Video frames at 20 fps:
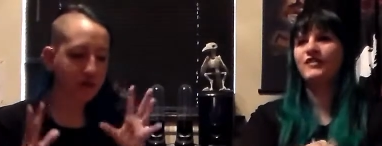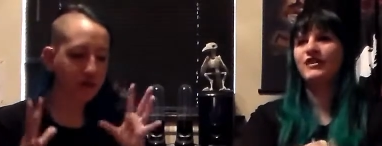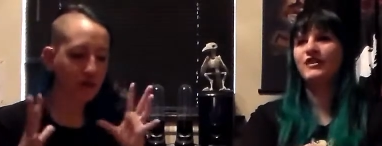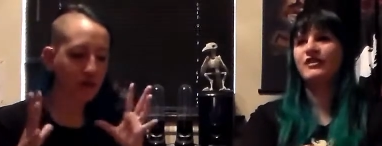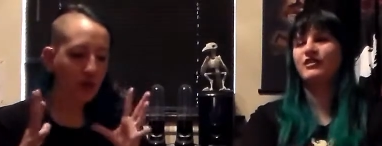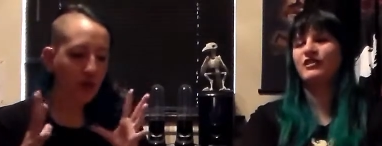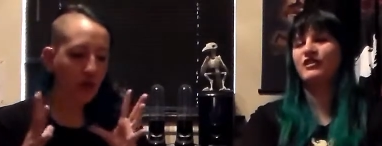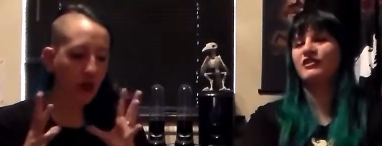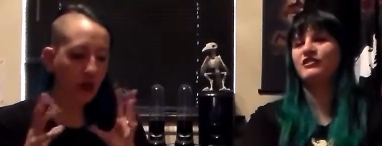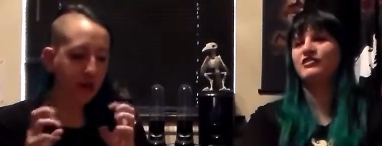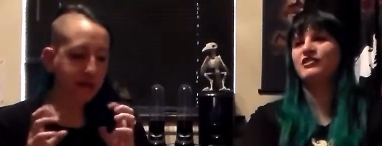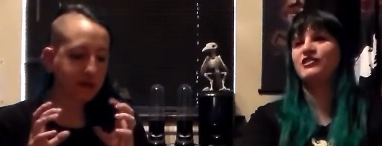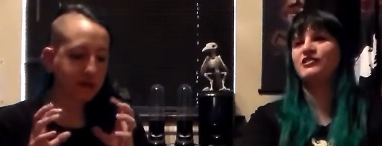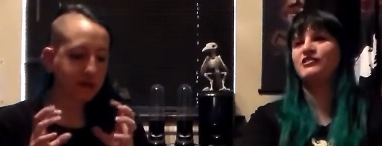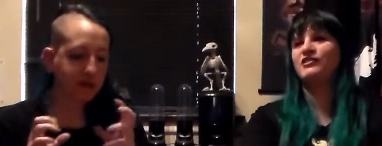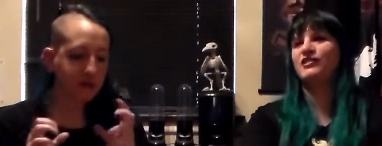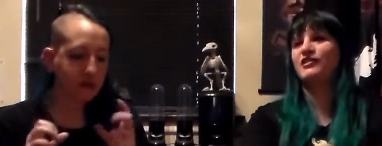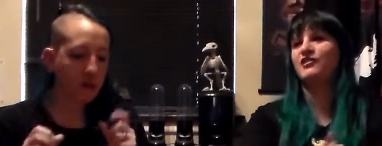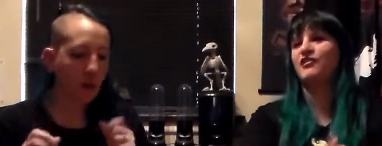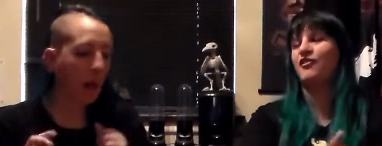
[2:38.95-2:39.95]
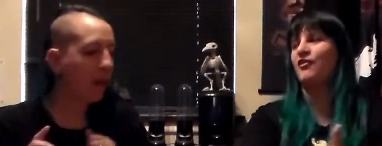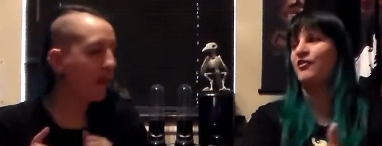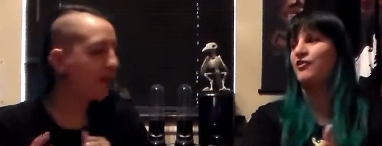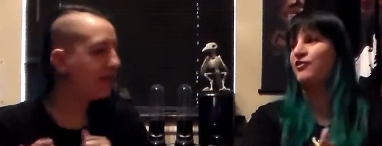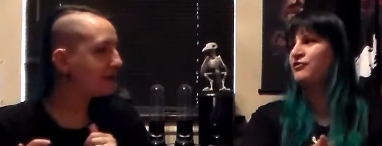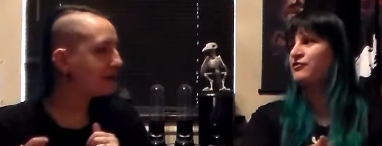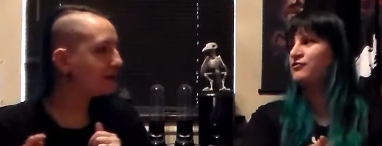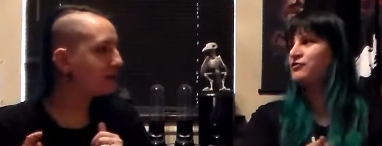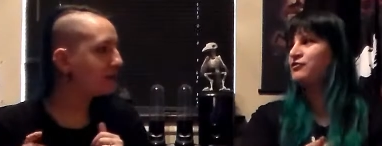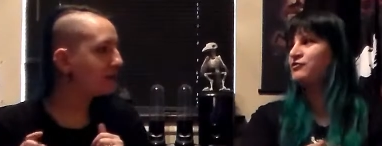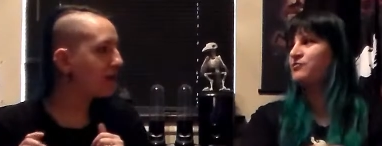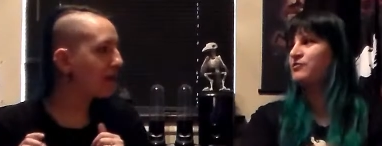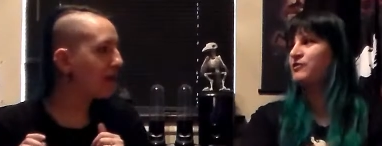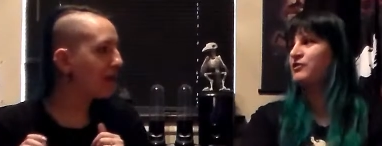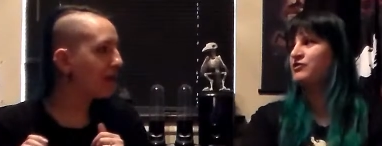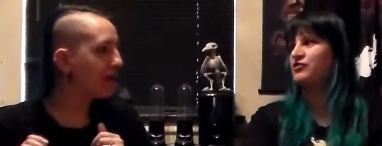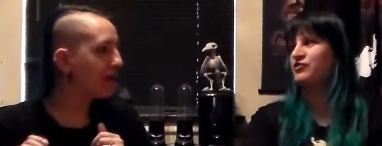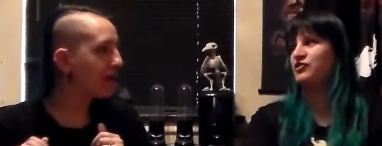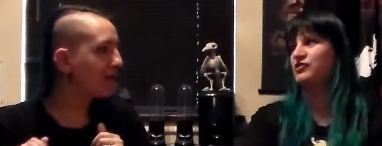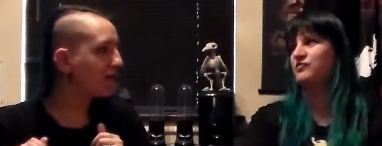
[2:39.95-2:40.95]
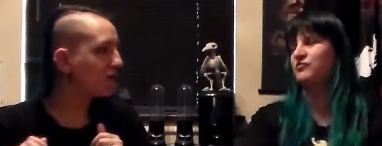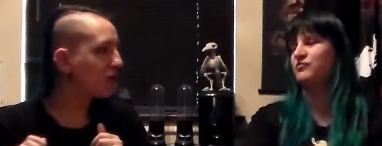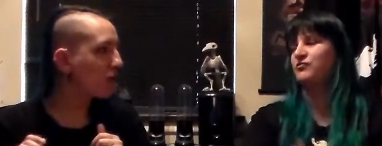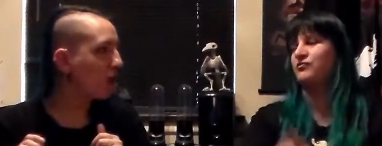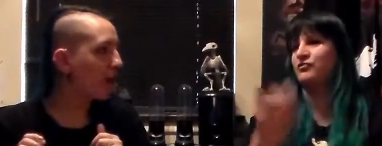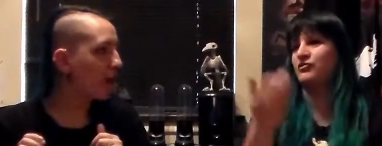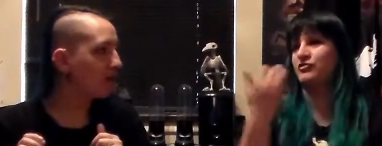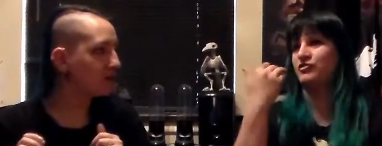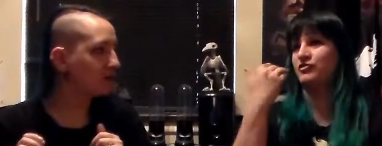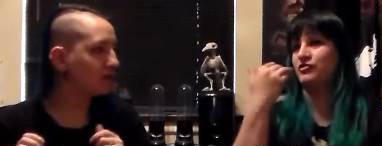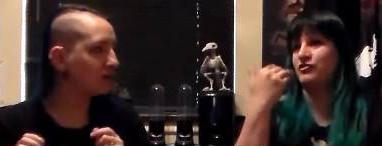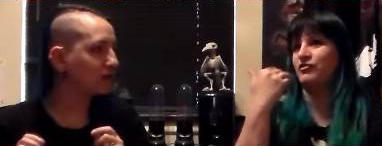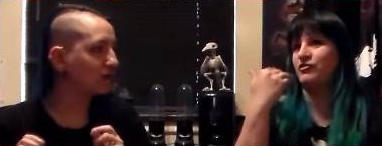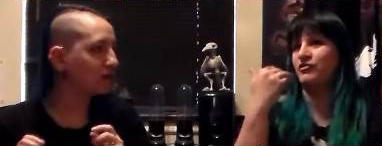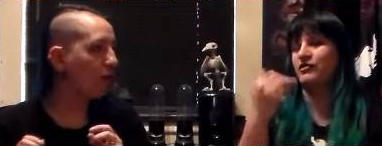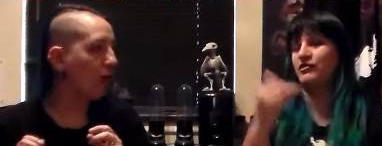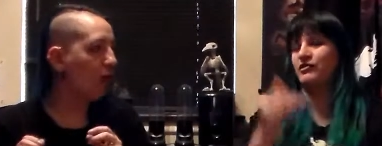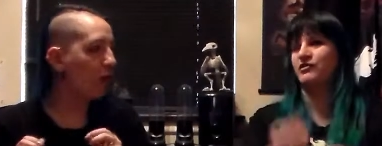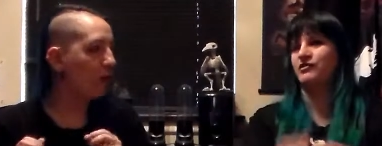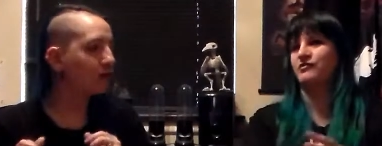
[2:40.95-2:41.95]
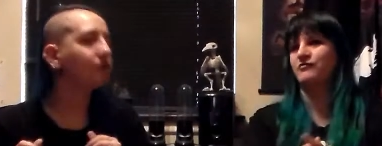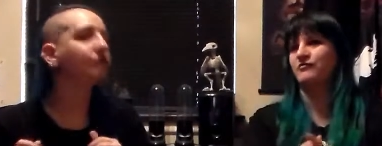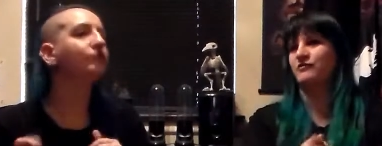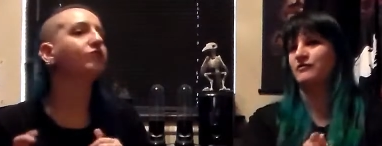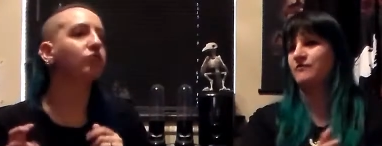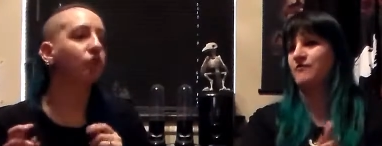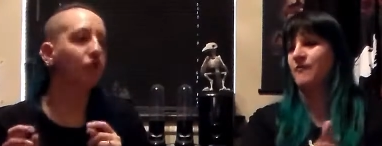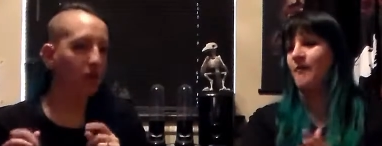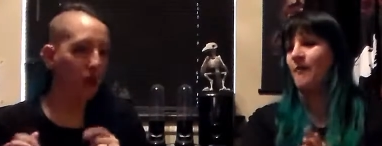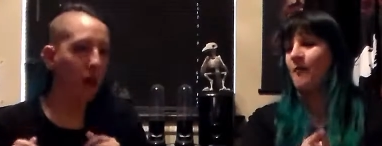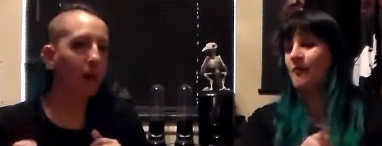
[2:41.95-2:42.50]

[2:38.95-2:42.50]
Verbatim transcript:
Speaker 1: Yeah, it kind of tastes like ours, but just more sugar on this one.